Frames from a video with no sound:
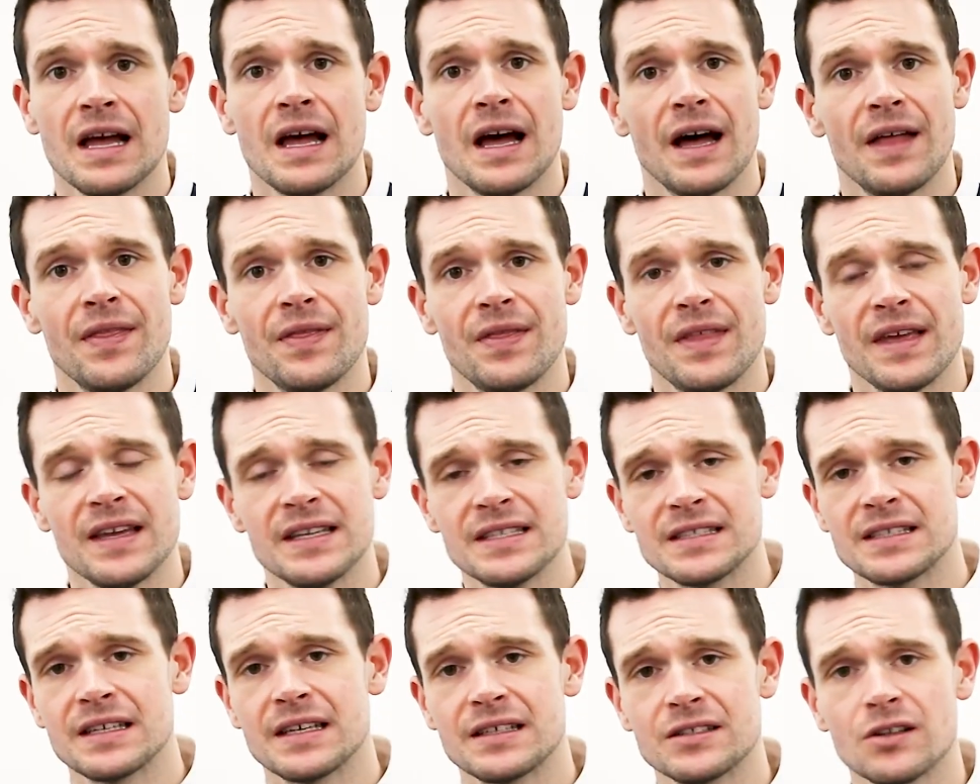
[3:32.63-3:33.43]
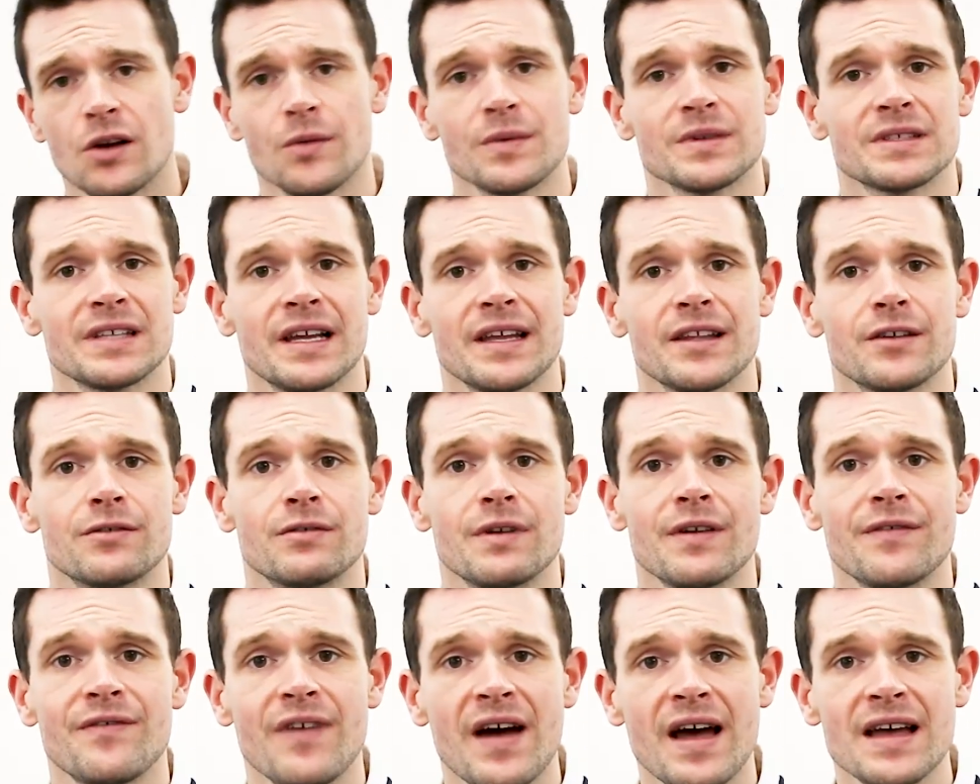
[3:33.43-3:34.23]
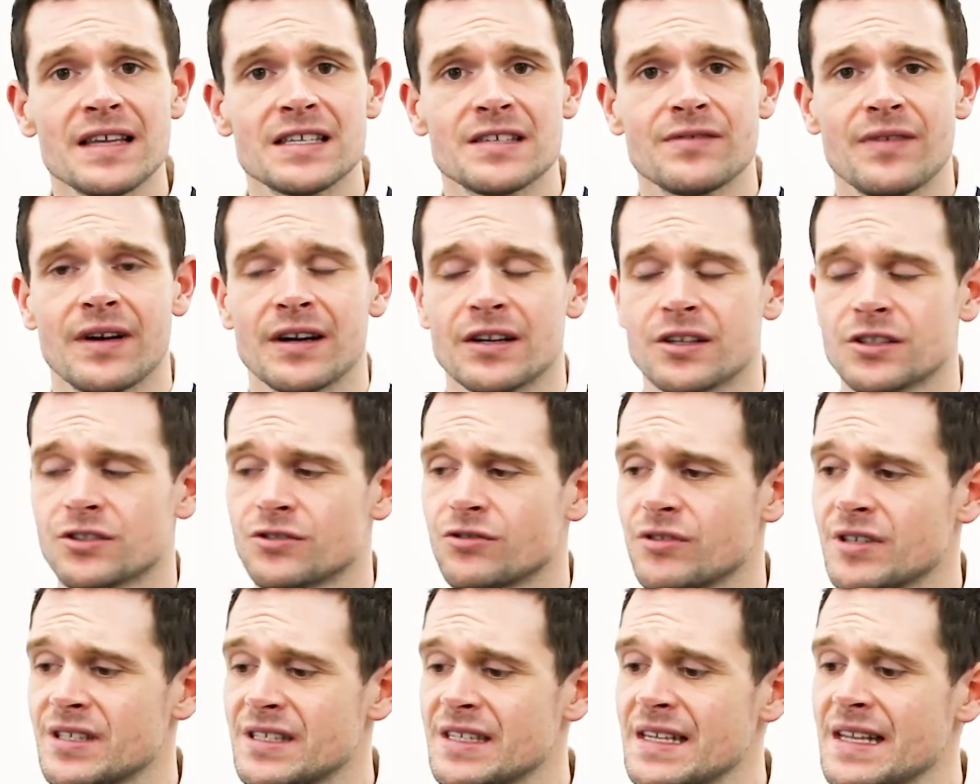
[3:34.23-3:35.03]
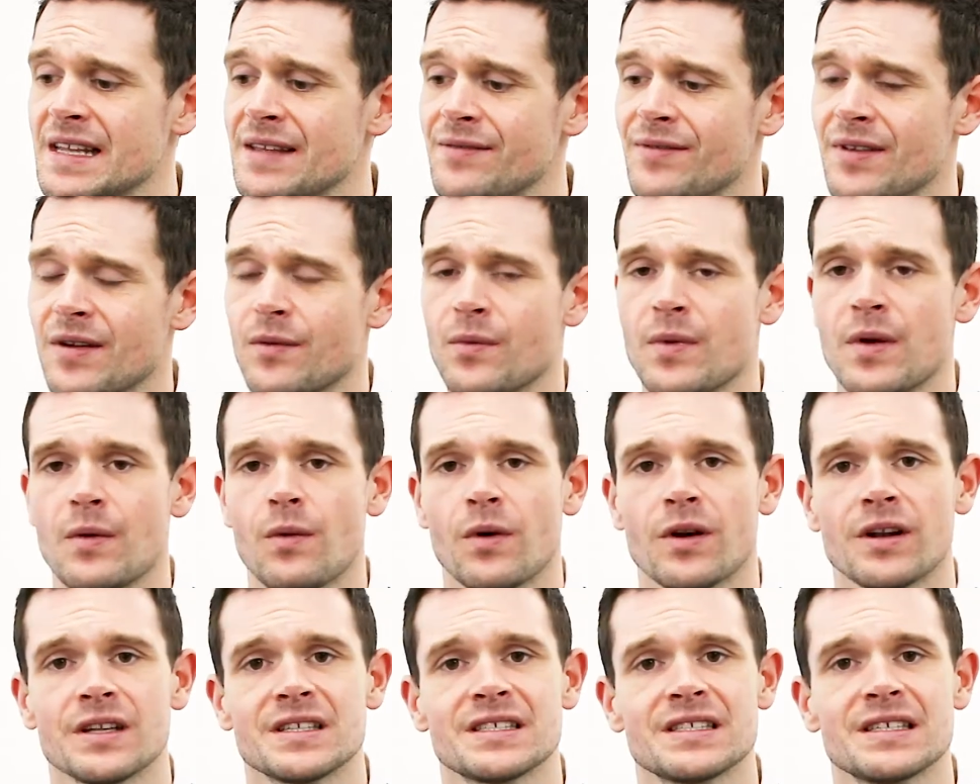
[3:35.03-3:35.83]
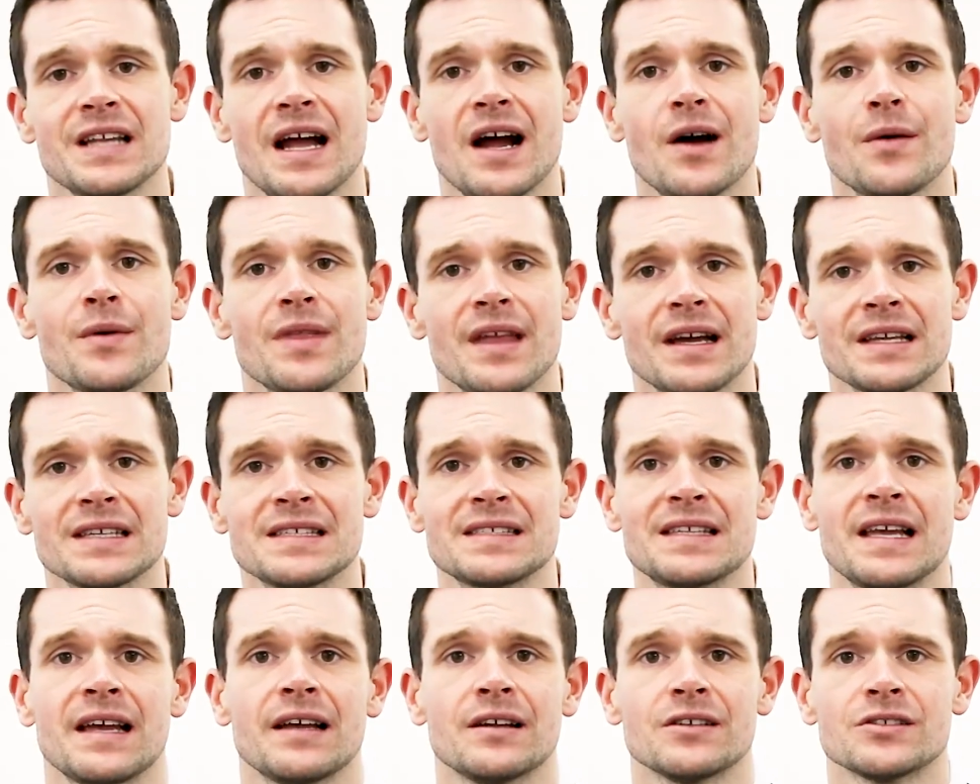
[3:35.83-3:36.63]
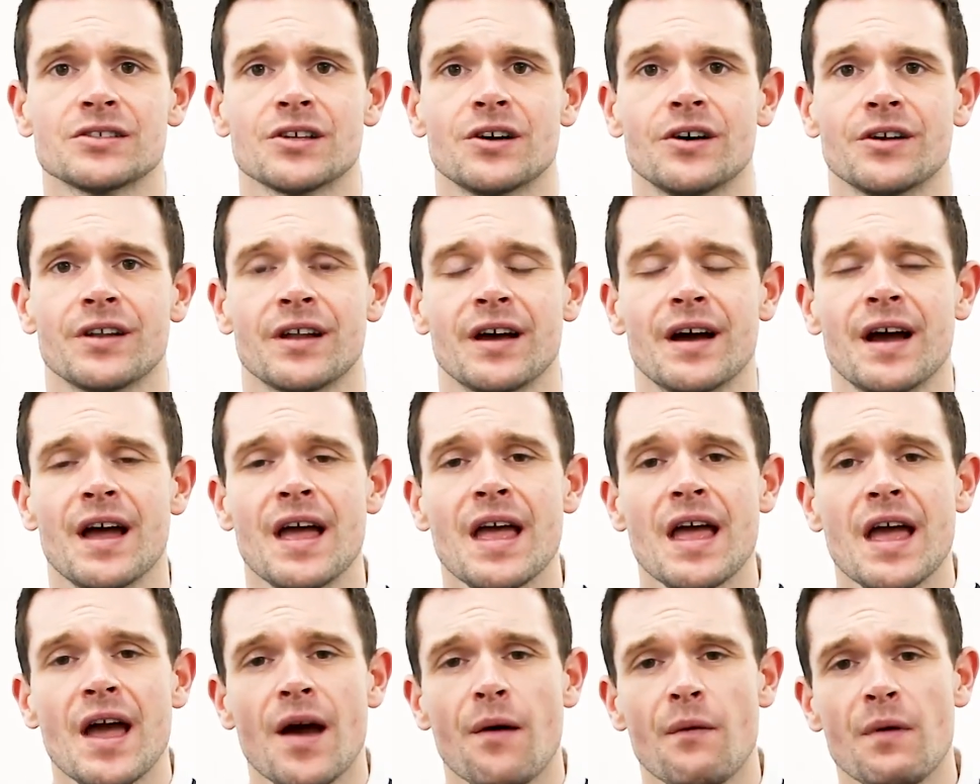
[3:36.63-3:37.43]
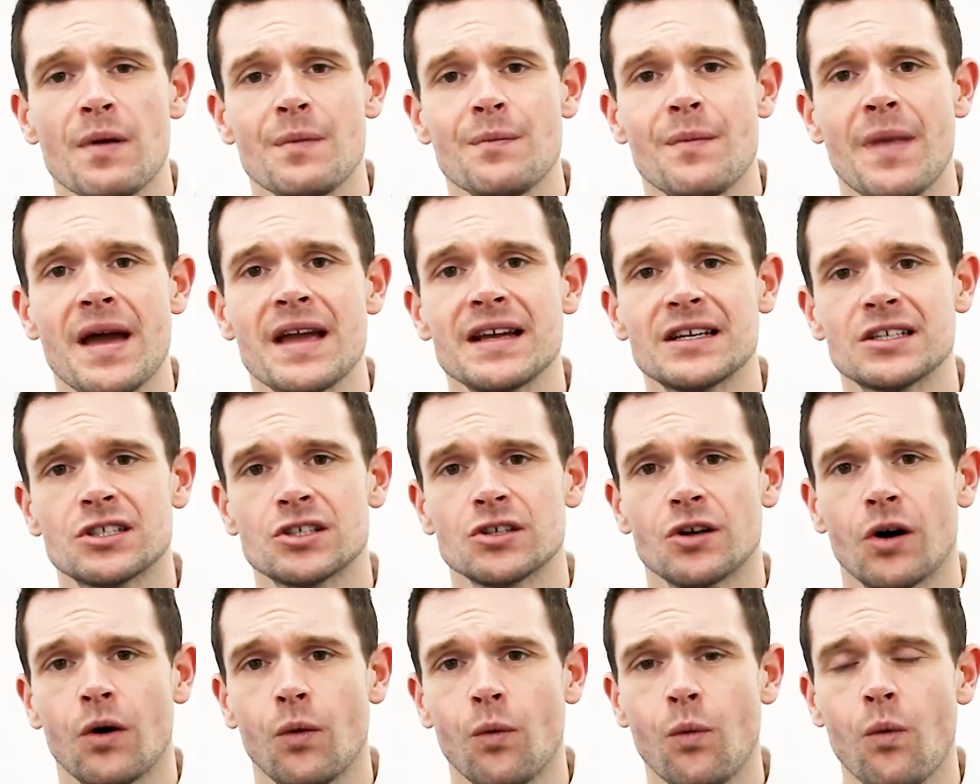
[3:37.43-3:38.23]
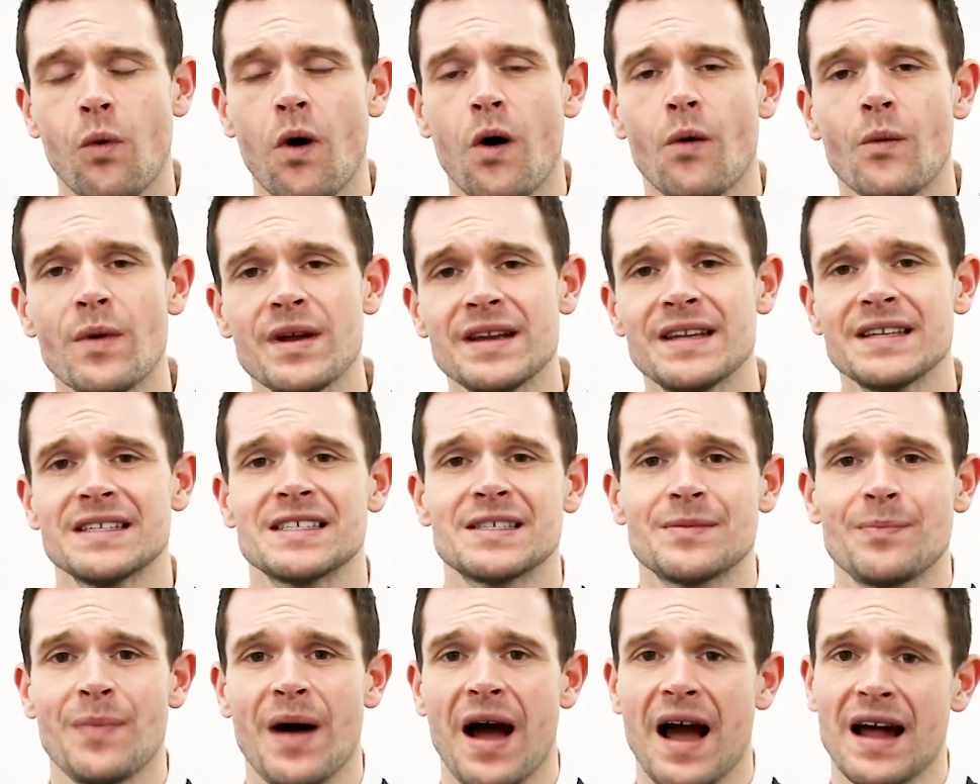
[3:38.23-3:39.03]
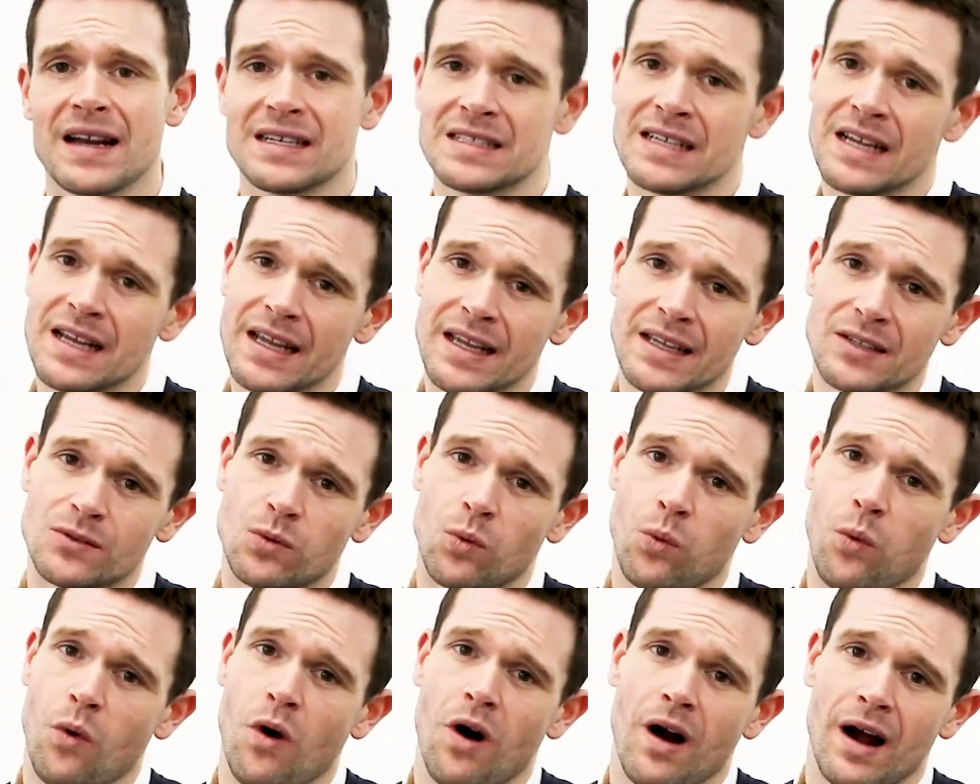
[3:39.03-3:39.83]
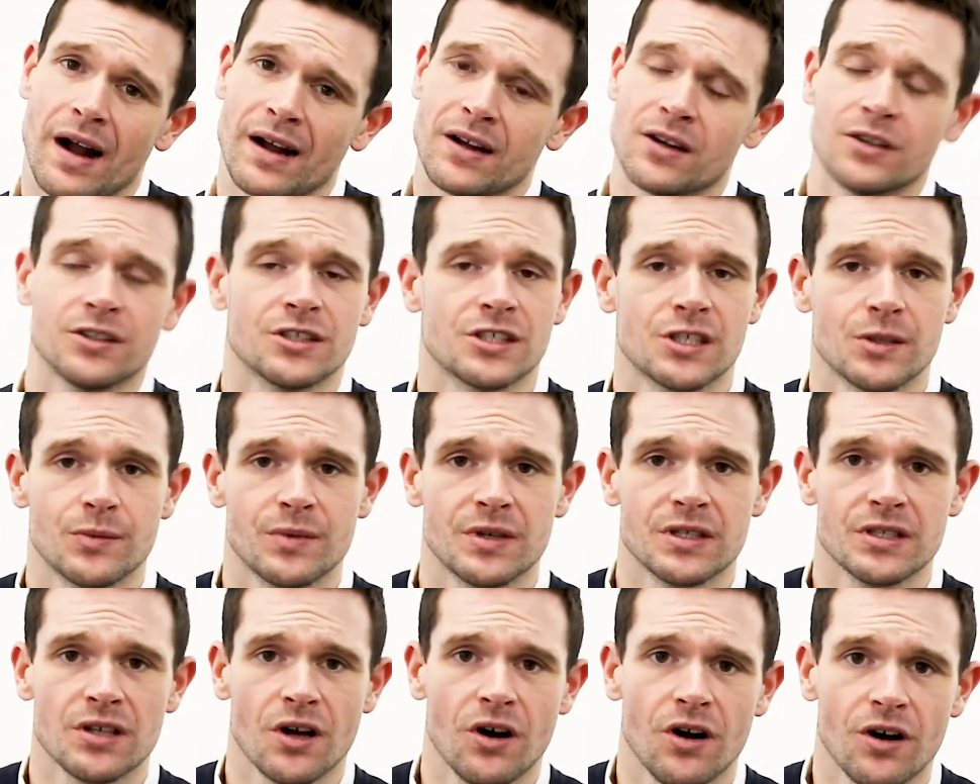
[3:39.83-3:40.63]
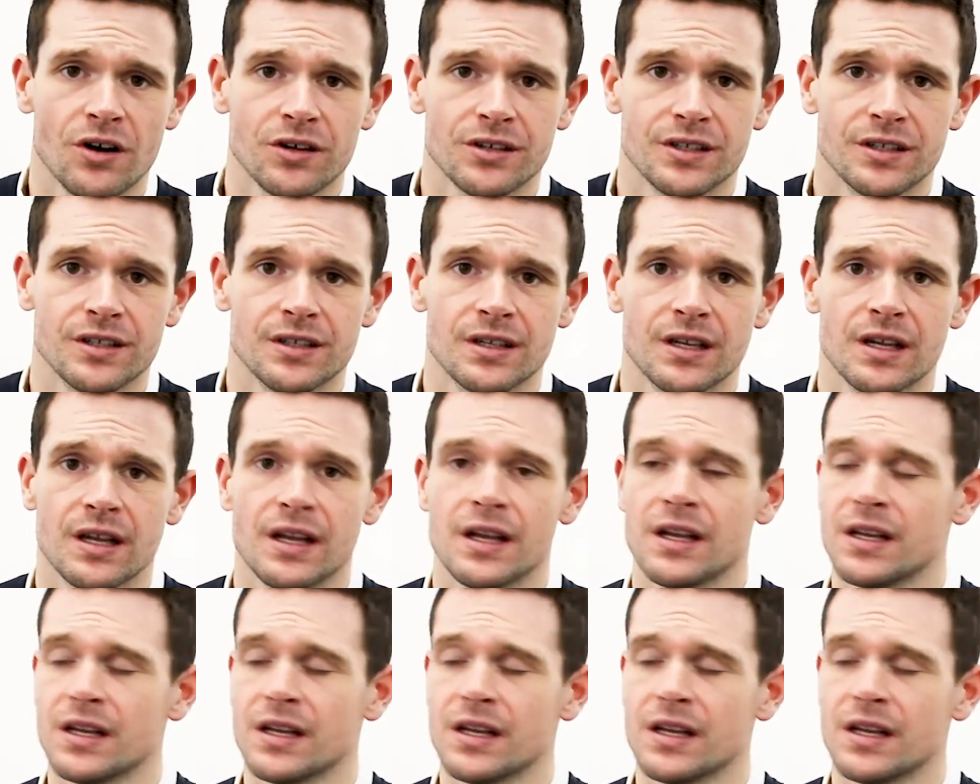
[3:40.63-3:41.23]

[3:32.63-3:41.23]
And this is almost like the reverse of our goods received, and we want to start with our sales order, and we make sure what we dispatch is what our customer has ordered.